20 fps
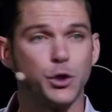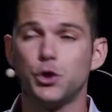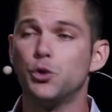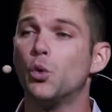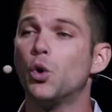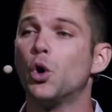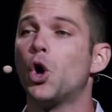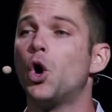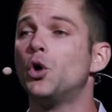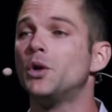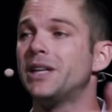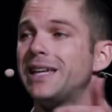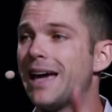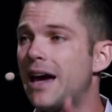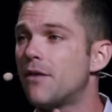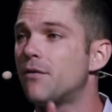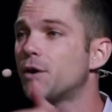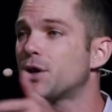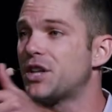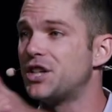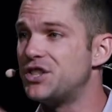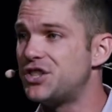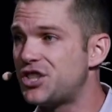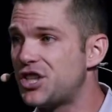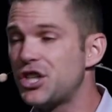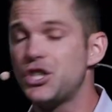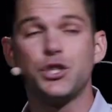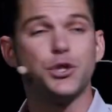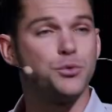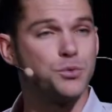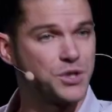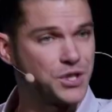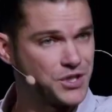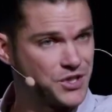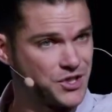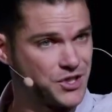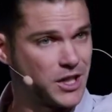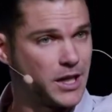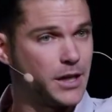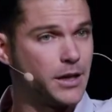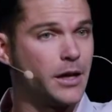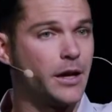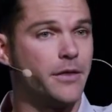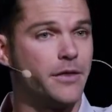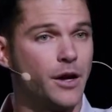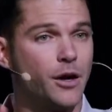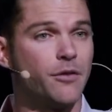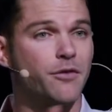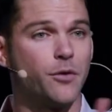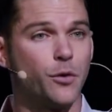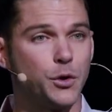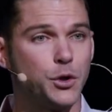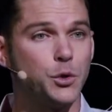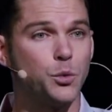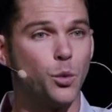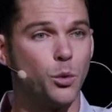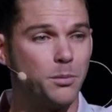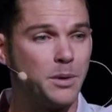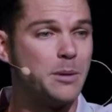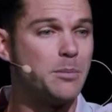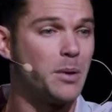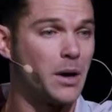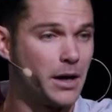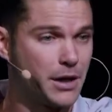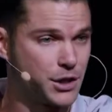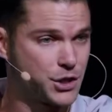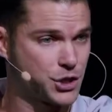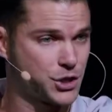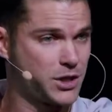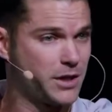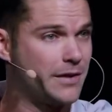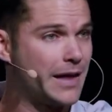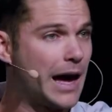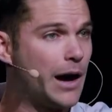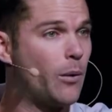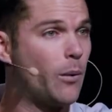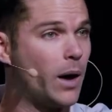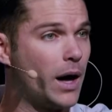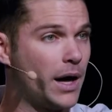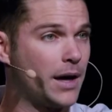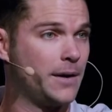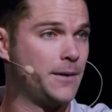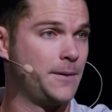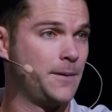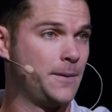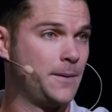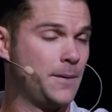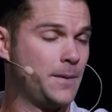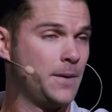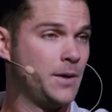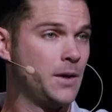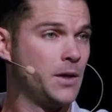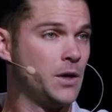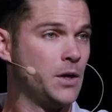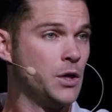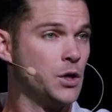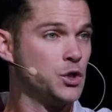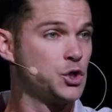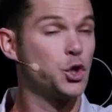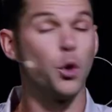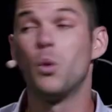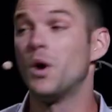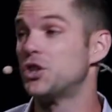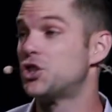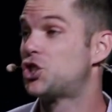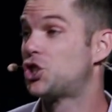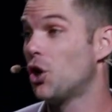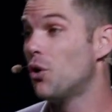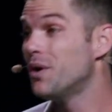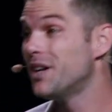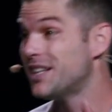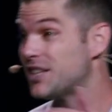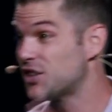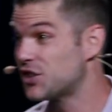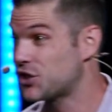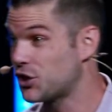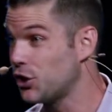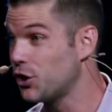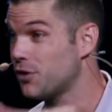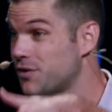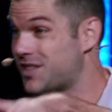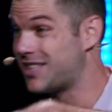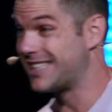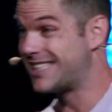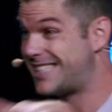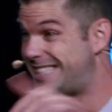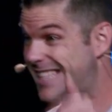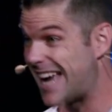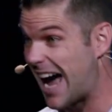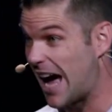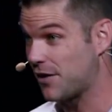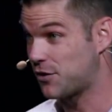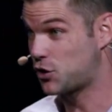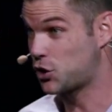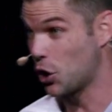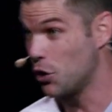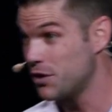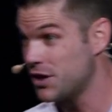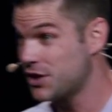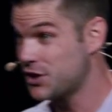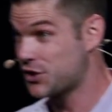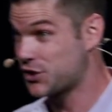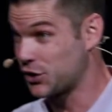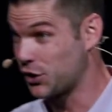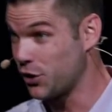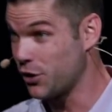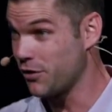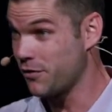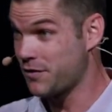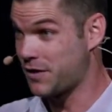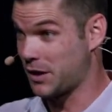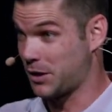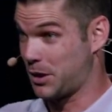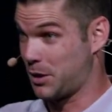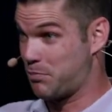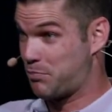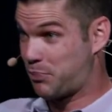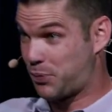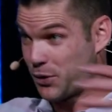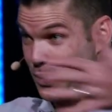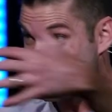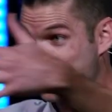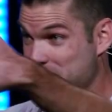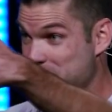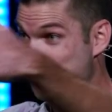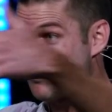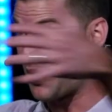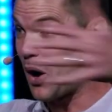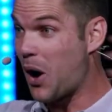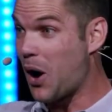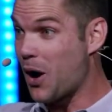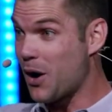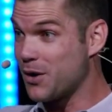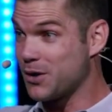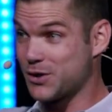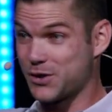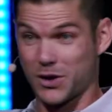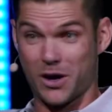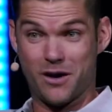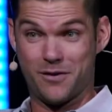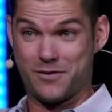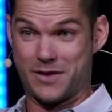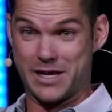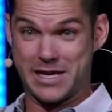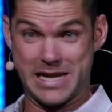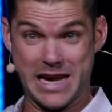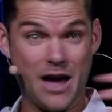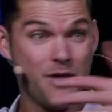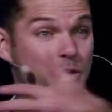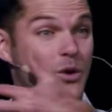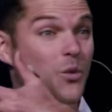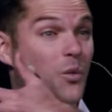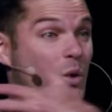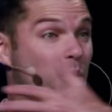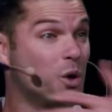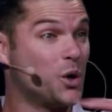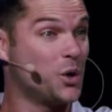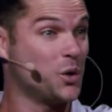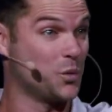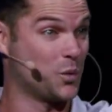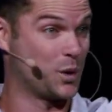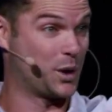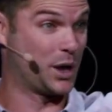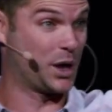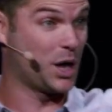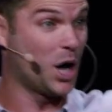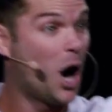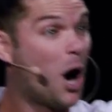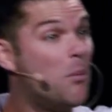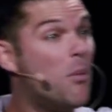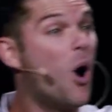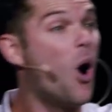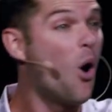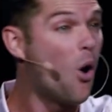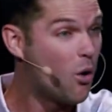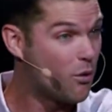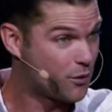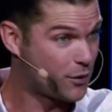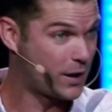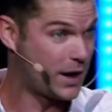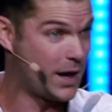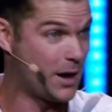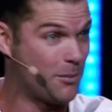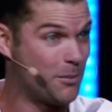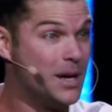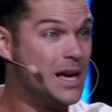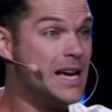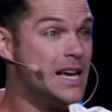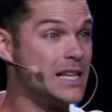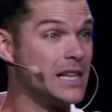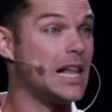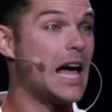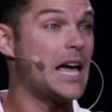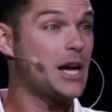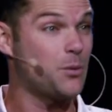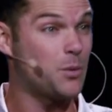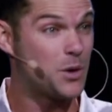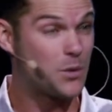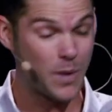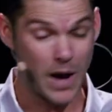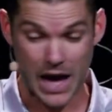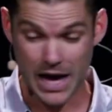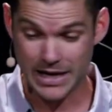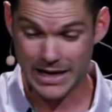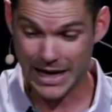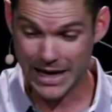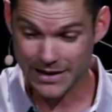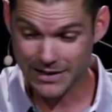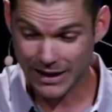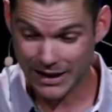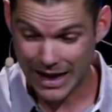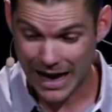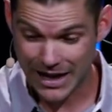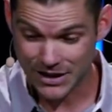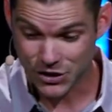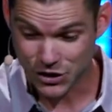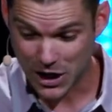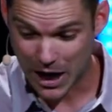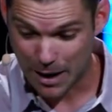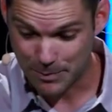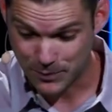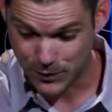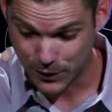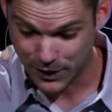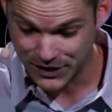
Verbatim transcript: you will only ever continue to sin, and therefore you will be punished in that way. So, what Jonah deserves is death. Jonah deserved that the prison bars of the netherworld were to come over him, like we read in the last chapter.